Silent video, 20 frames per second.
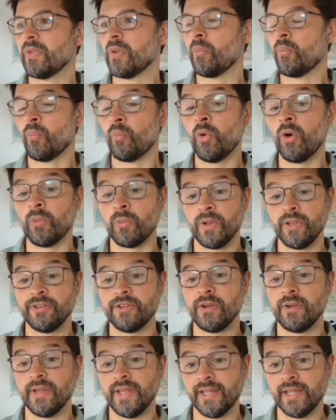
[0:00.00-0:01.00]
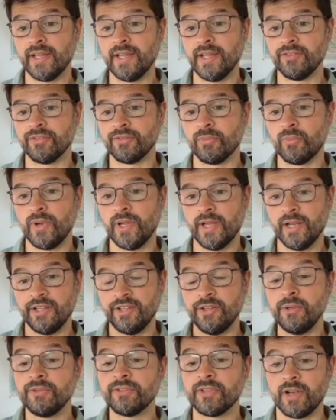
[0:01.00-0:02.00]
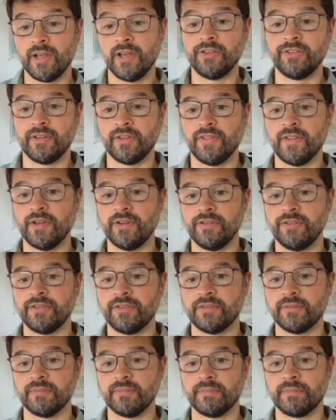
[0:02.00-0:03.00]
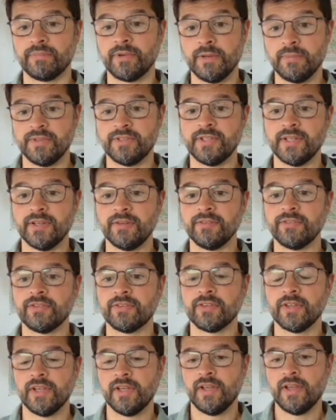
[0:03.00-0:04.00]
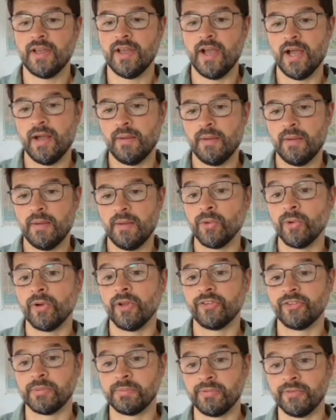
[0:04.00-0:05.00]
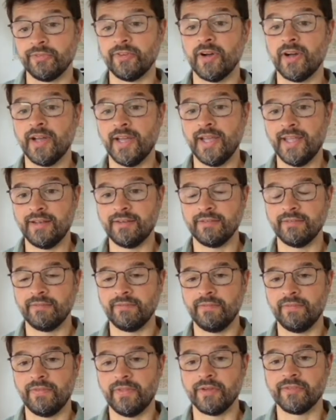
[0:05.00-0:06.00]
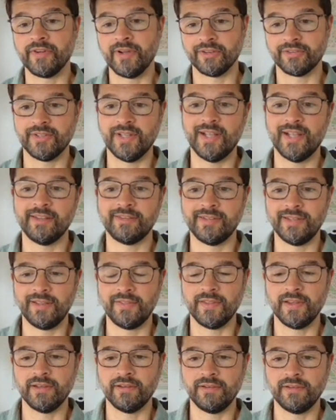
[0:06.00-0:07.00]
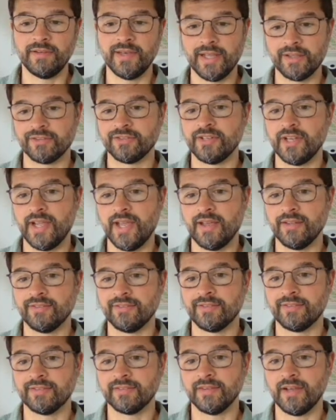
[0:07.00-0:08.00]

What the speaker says: what we're doing is we are utilizing those primitives in order to provide the functionality that Next.js